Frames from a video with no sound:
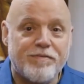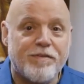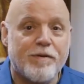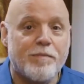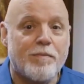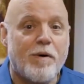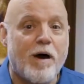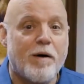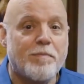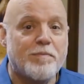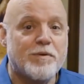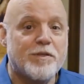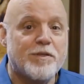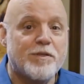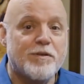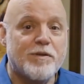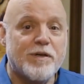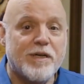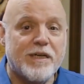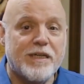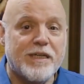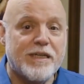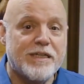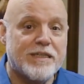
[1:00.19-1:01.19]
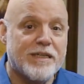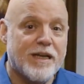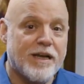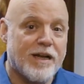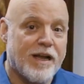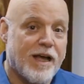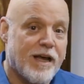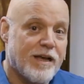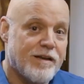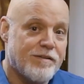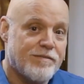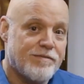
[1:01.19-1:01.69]
from opportunities in
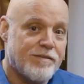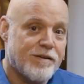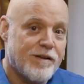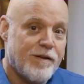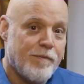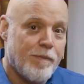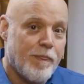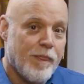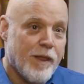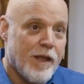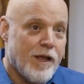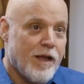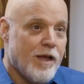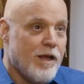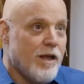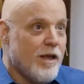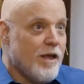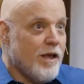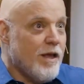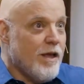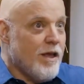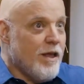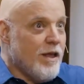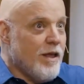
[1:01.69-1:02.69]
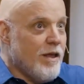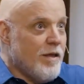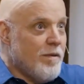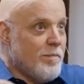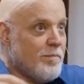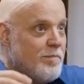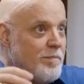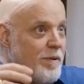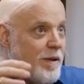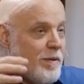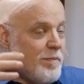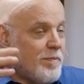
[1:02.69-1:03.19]
life,
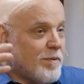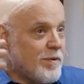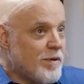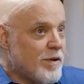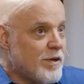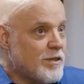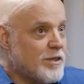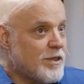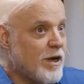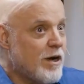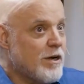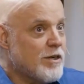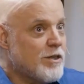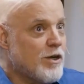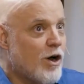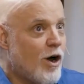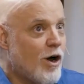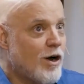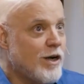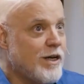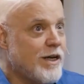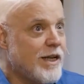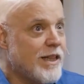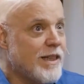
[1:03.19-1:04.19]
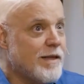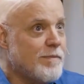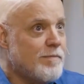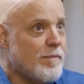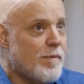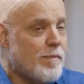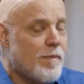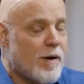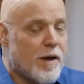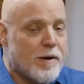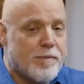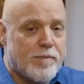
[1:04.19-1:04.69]
people start talking to them
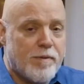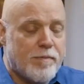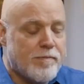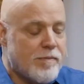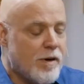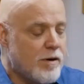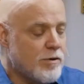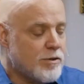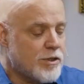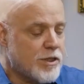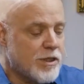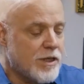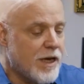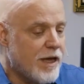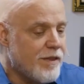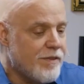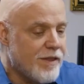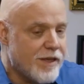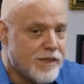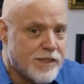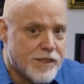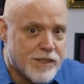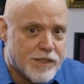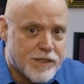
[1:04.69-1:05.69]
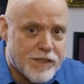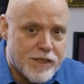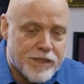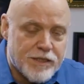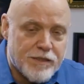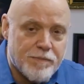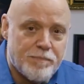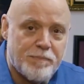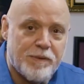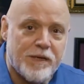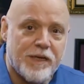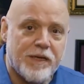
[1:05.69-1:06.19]
about a promotion and they just
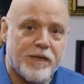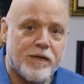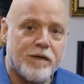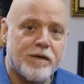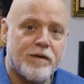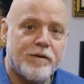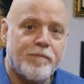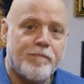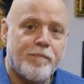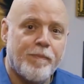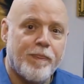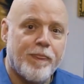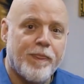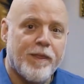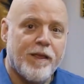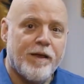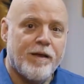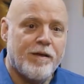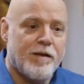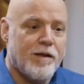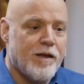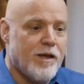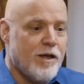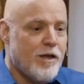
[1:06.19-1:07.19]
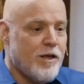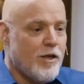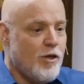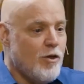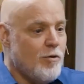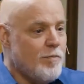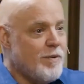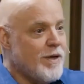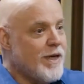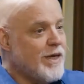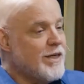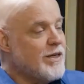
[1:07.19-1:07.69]
disappear.
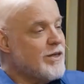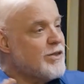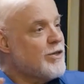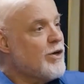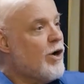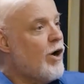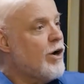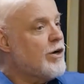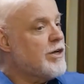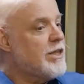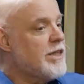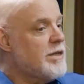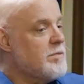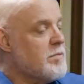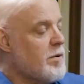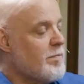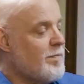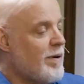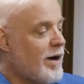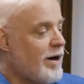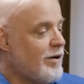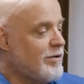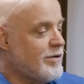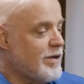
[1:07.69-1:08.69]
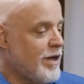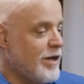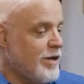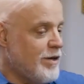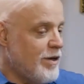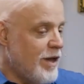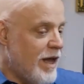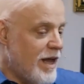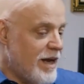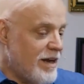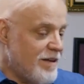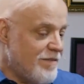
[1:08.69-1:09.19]
You begin to talk to them about
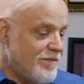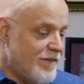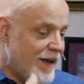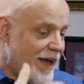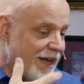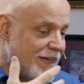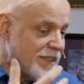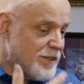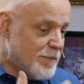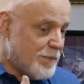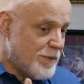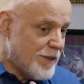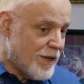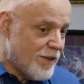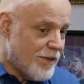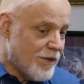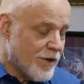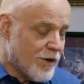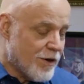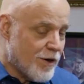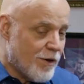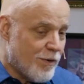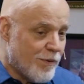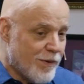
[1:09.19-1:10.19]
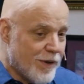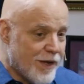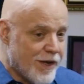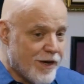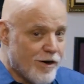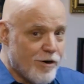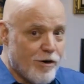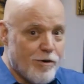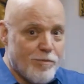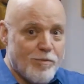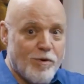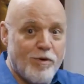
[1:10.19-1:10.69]
an, an, advancement in their
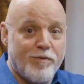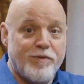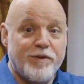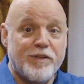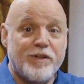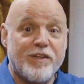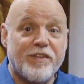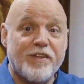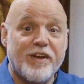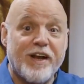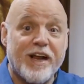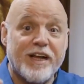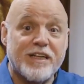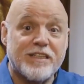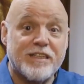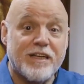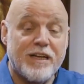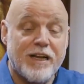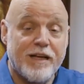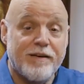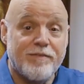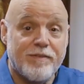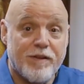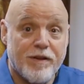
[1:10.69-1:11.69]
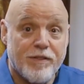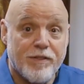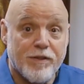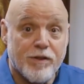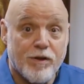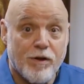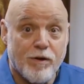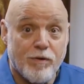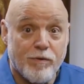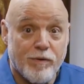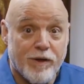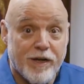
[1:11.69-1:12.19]
career or moving to the next level in their
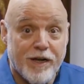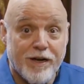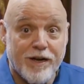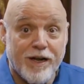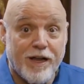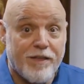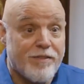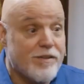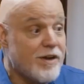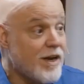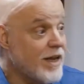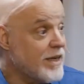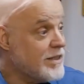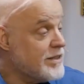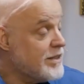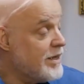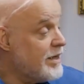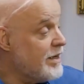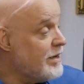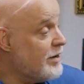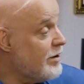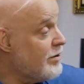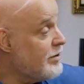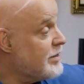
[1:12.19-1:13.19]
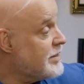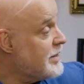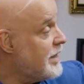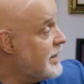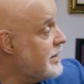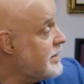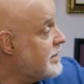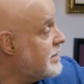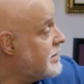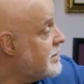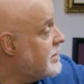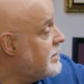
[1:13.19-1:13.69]
career, and the next thing you notice, they
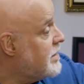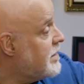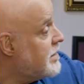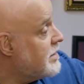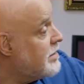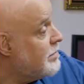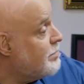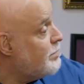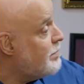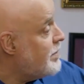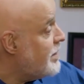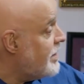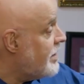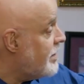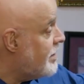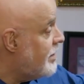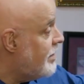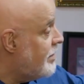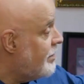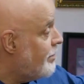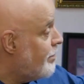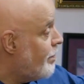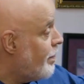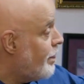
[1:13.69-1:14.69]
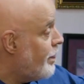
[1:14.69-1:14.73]
just disappear.